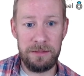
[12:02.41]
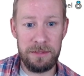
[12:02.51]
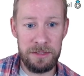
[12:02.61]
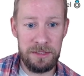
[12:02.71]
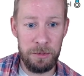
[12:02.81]

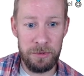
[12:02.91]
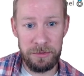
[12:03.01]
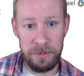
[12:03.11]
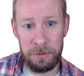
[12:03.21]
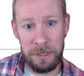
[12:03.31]
Sybil's
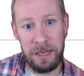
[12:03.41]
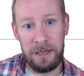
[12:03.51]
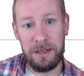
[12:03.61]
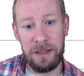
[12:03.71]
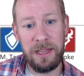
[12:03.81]
okay.
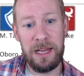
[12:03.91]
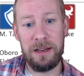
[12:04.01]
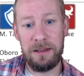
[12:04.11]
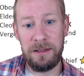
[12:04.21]
And then